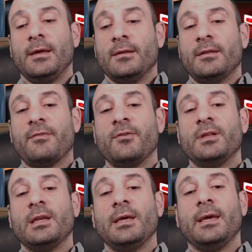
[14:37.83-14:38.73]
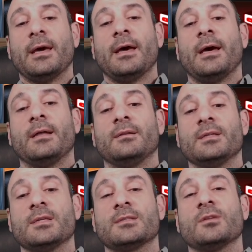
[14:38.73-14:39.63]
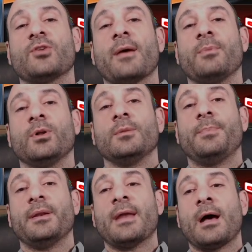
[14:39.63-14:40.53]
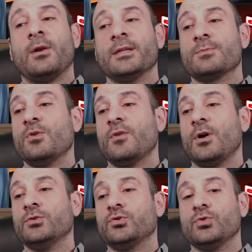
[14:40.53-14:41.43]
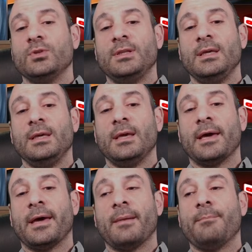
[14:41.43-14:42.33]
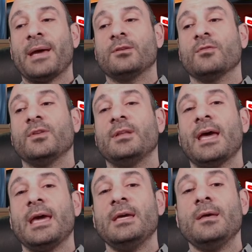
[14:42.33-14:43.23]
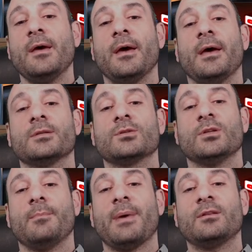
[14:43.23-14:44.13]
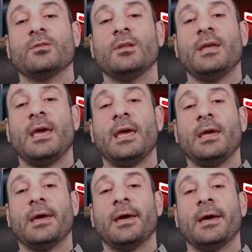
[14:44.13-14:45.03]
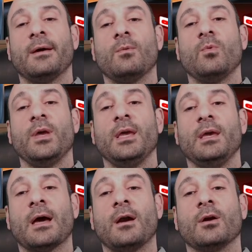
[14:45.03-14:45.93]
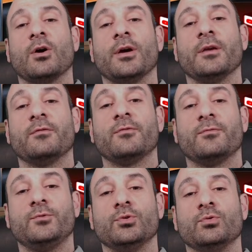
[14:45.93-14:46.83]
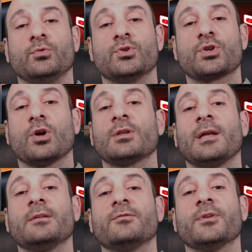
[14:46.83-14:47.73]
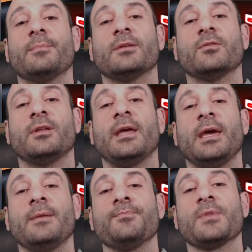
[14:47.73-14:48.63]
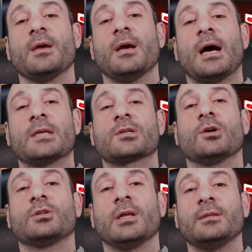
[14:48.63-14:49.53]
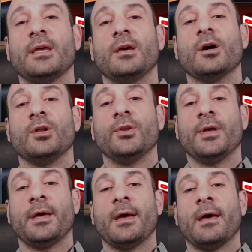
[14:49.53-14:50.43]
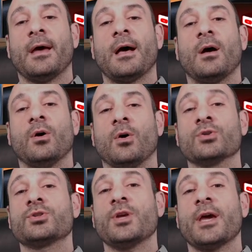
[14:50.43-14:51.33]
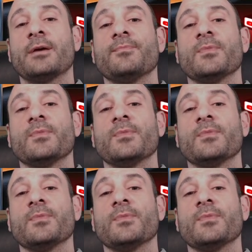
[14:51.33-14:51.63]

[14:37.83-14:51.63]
definitely this is the treble. But now let's move on to the bet of the day. So the bet of the day, we are going to Scotland for the bet of the day. Scotland take on Austria.